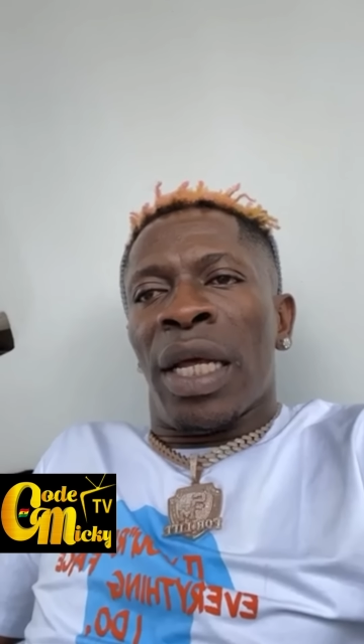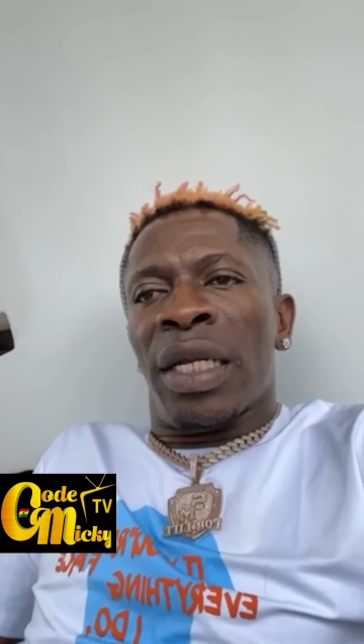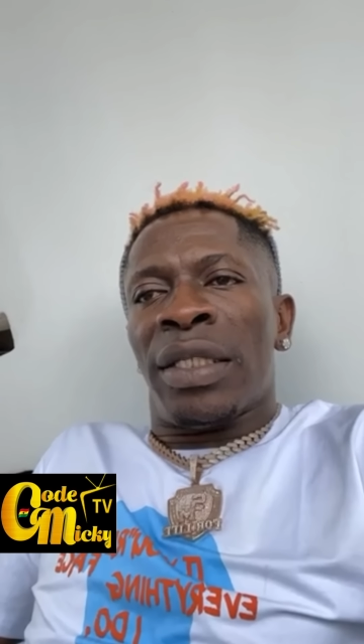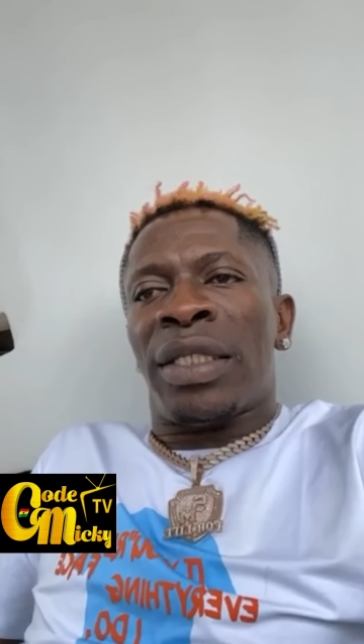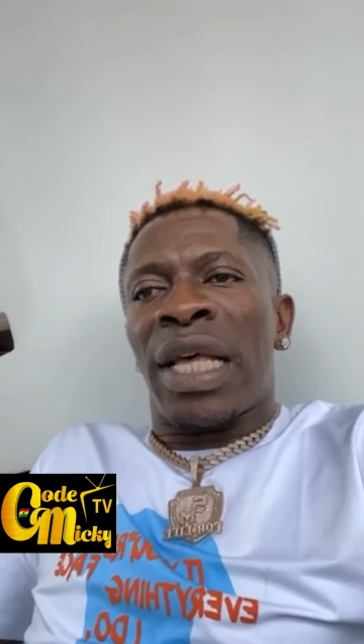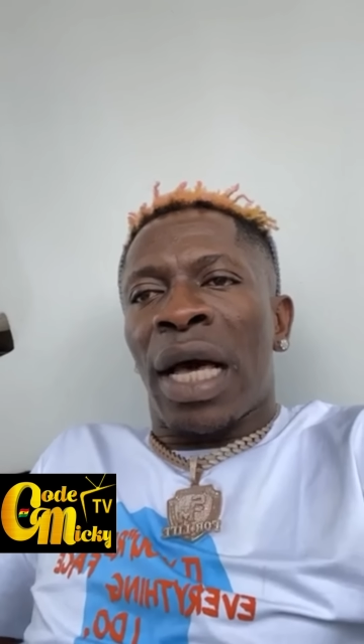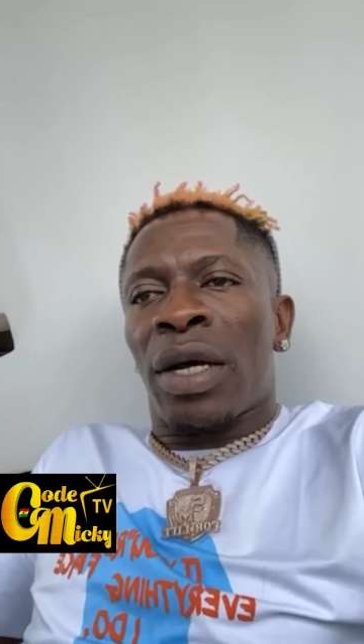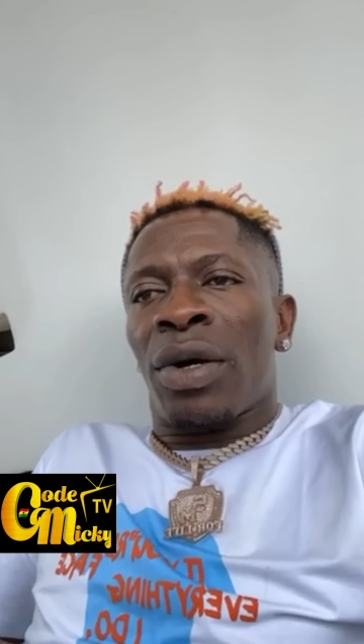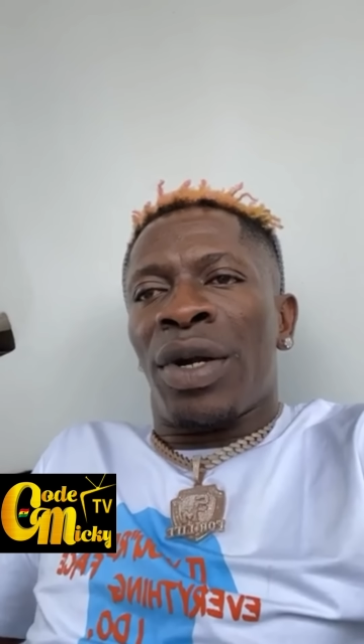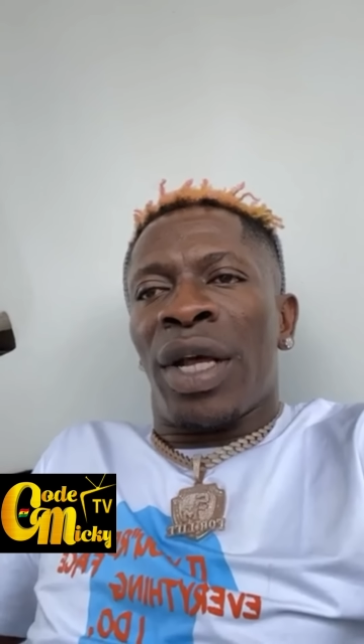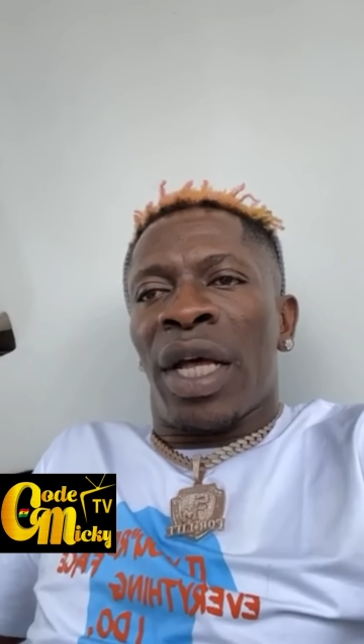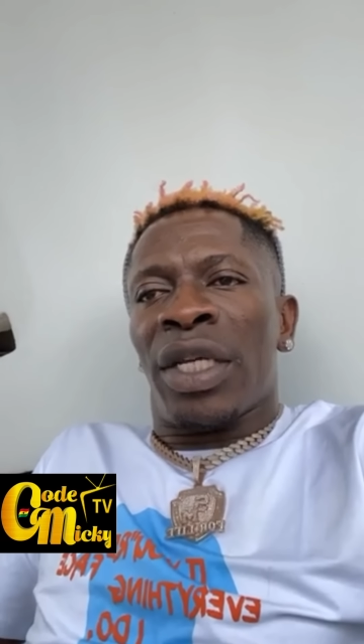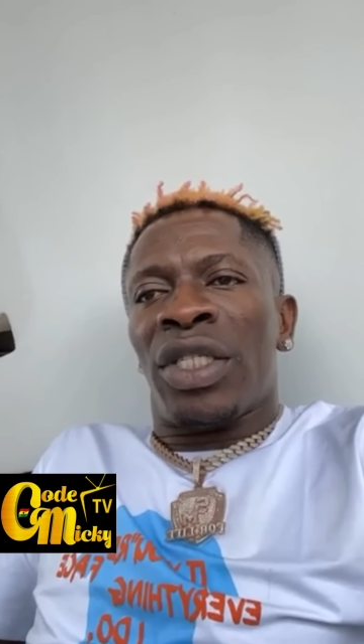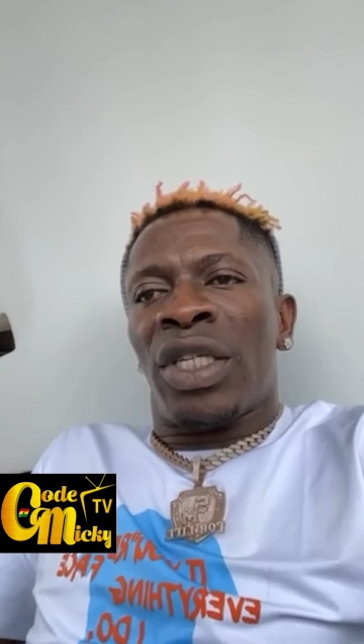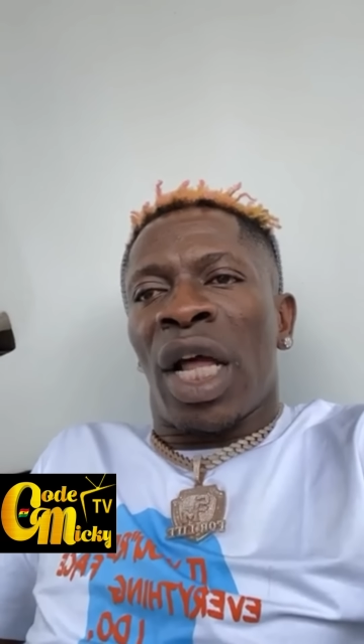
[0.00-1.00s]

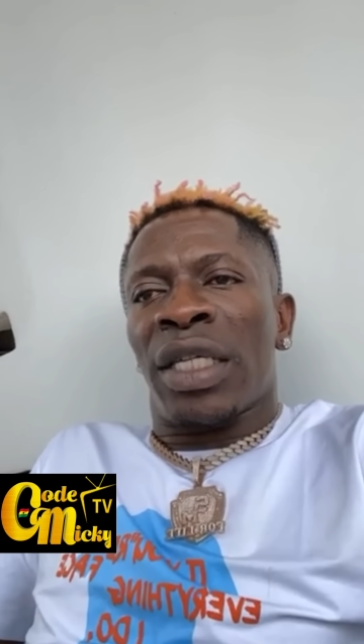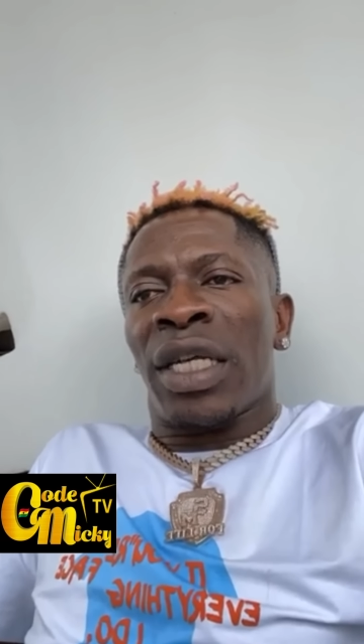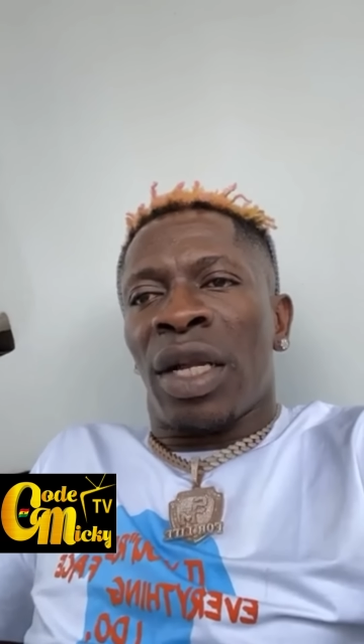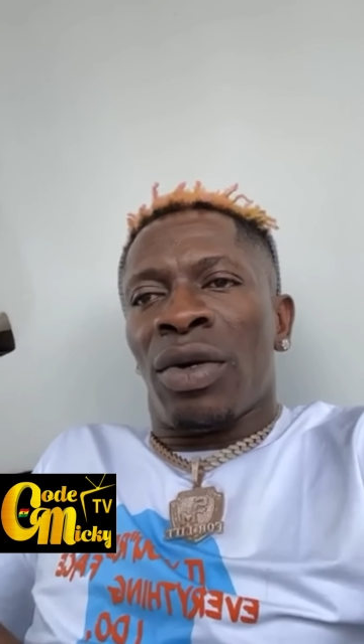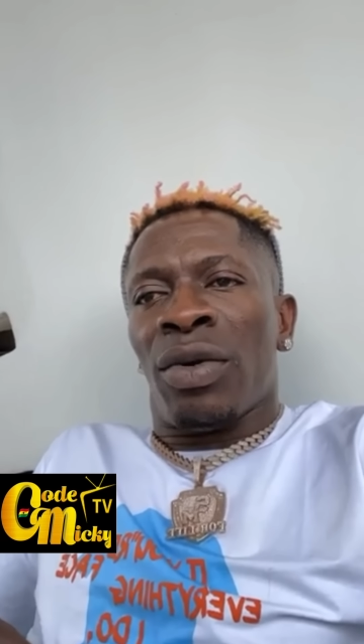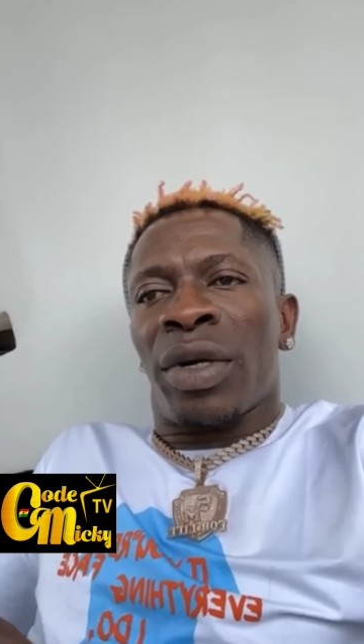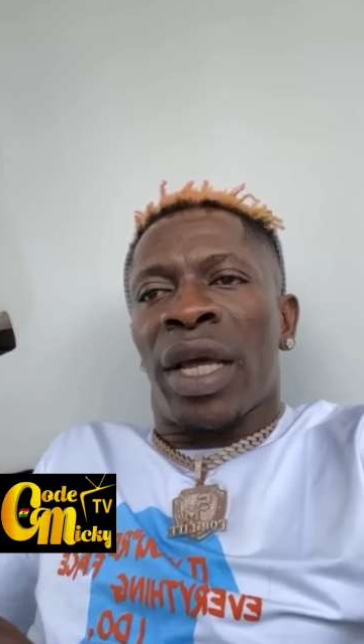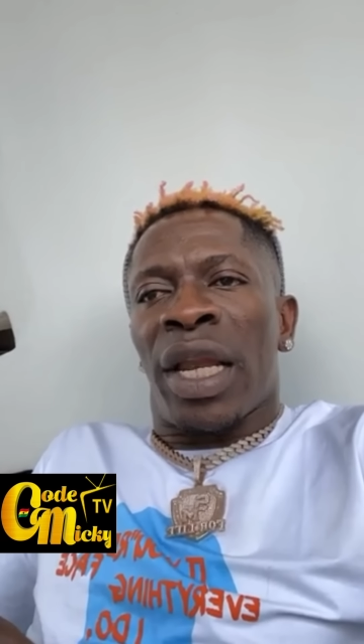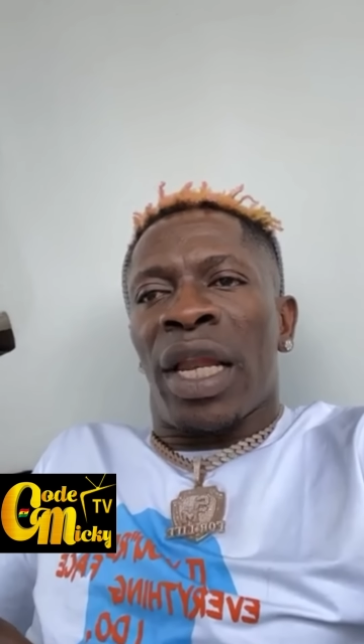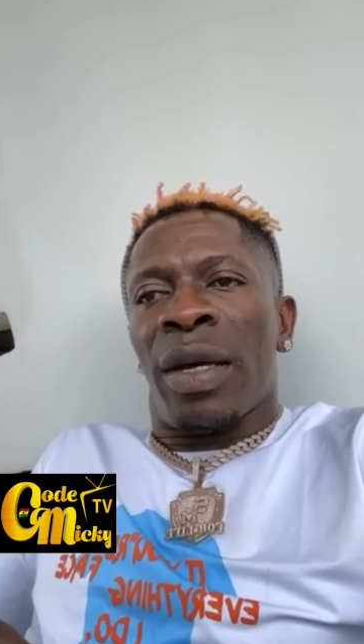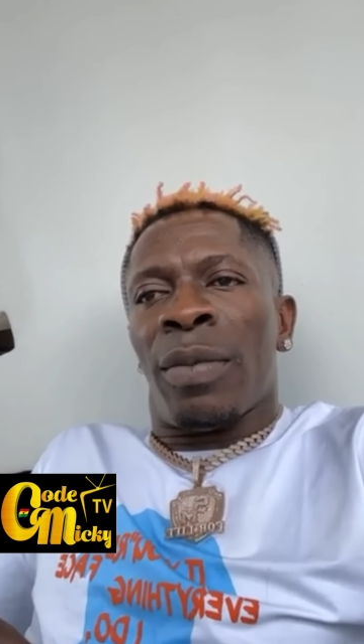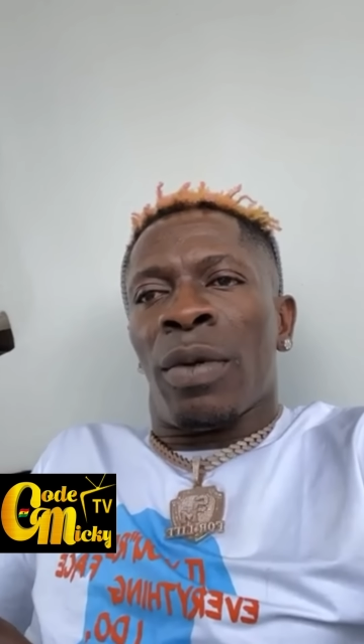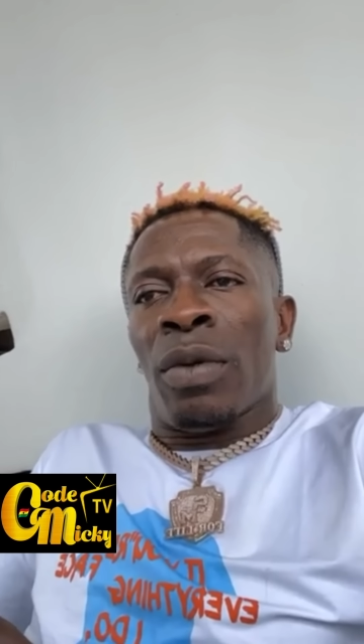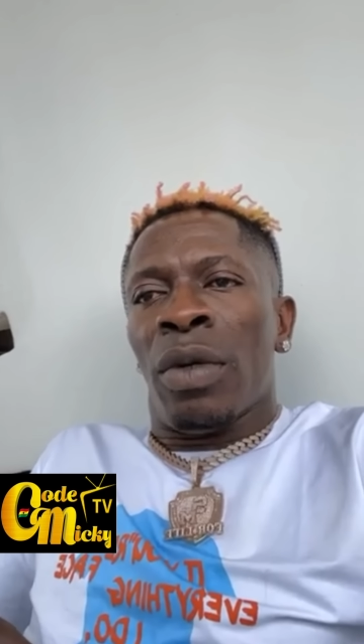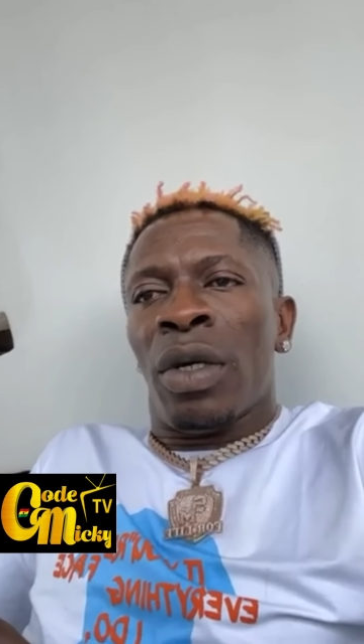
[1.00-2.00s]
Sakode and Shatta no get
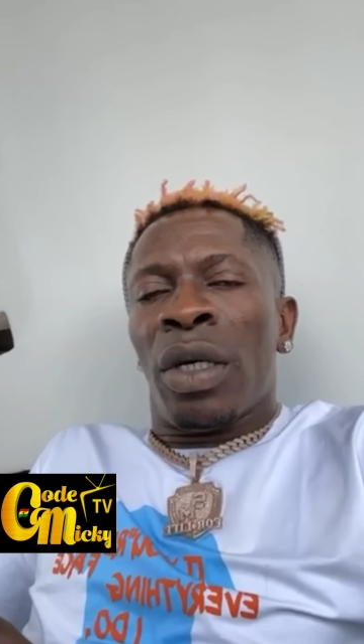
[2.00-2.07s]
label.